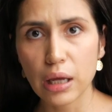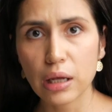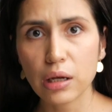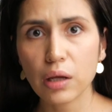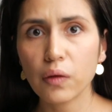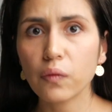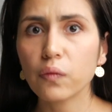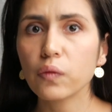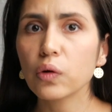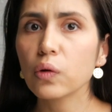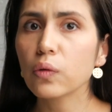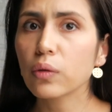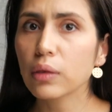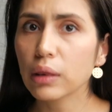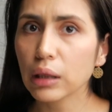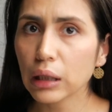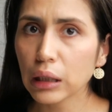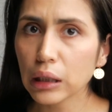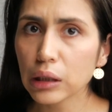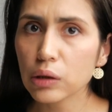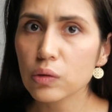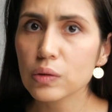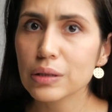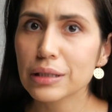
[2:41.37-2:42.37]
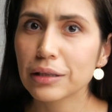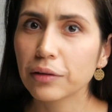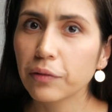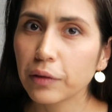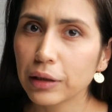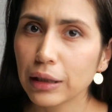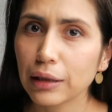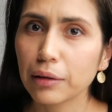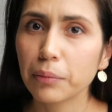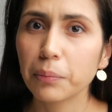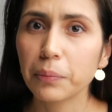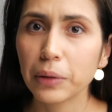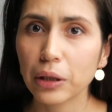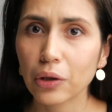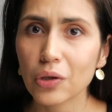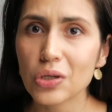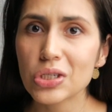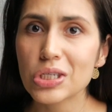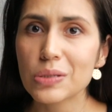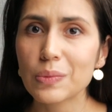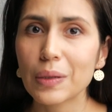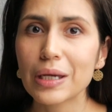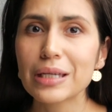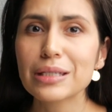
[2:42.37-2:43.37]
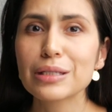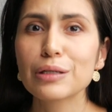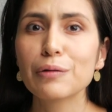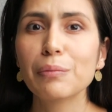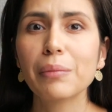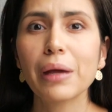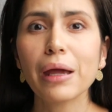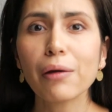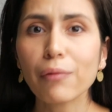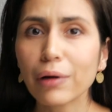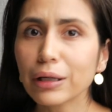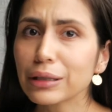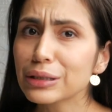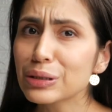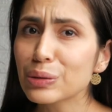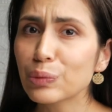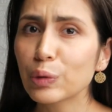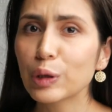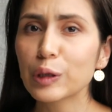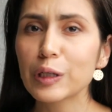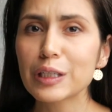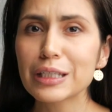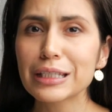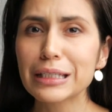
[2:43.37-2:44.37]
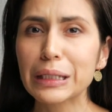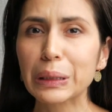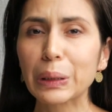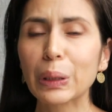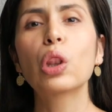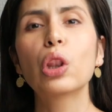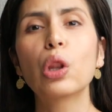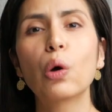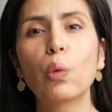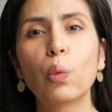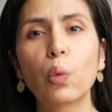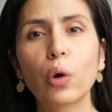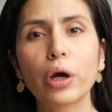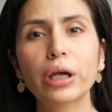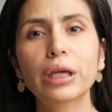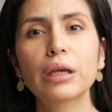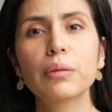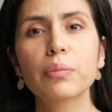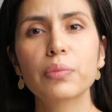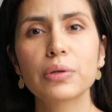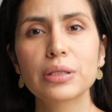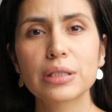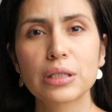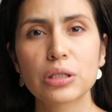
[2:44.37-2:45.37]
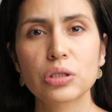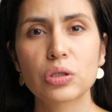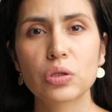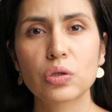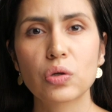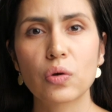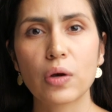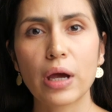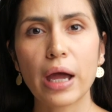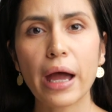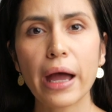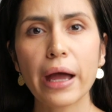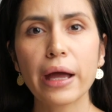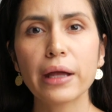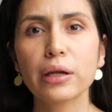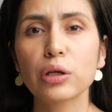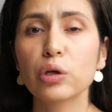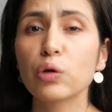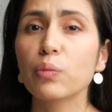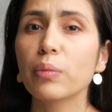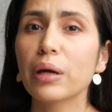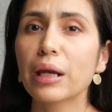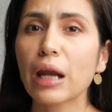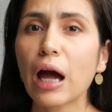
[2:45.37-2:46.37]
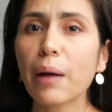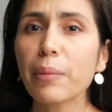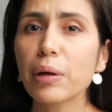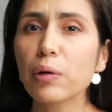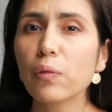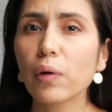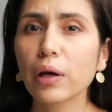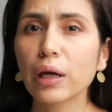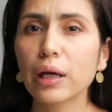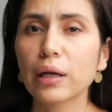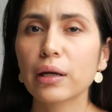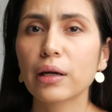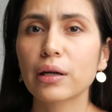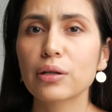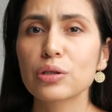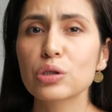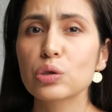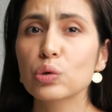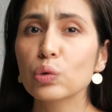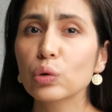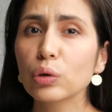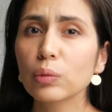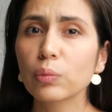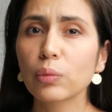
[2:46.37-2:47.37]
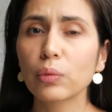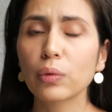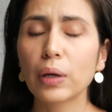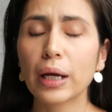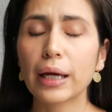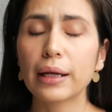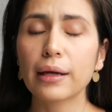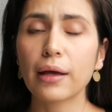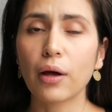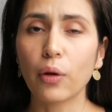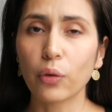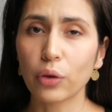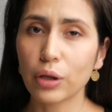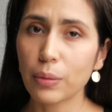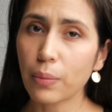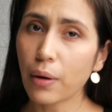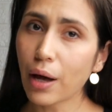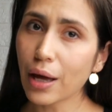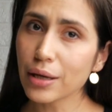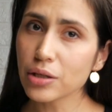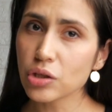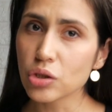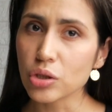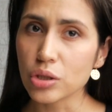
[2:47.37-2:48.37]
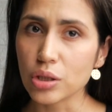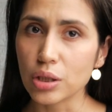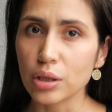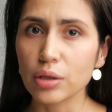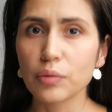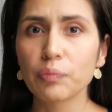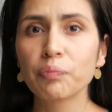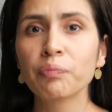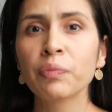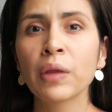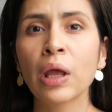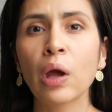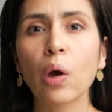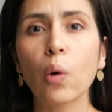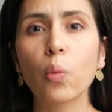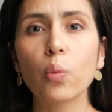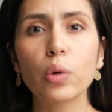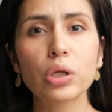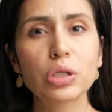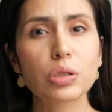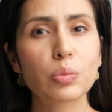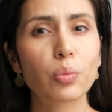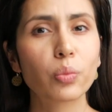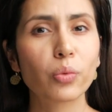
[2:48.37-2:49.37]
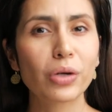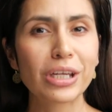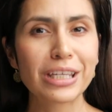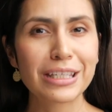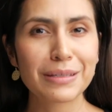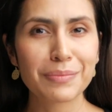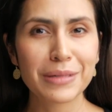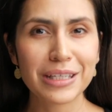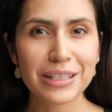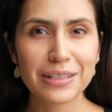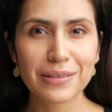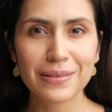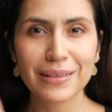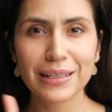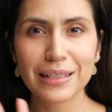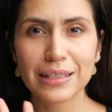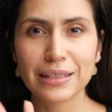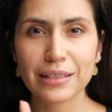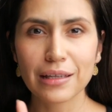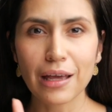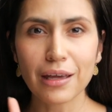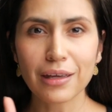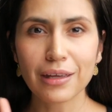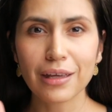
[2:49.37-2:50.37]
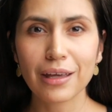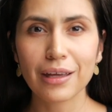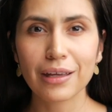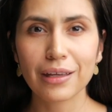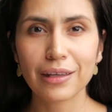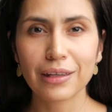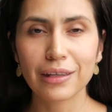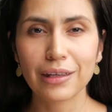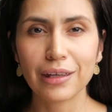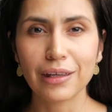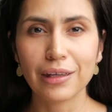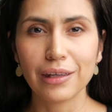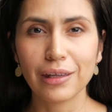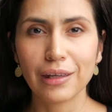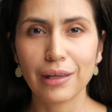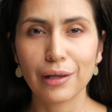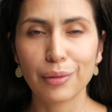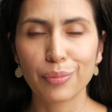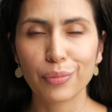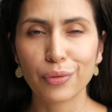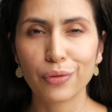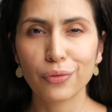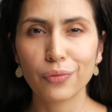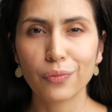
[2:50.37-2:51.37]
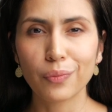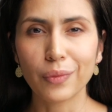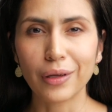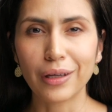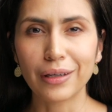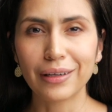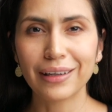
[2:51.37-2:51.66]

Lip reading: if you think you still need a bigger space, you may want to reconsider the working position you're at. You may not be working at a suitable and healthy posture. Which brings me to the second key improvement.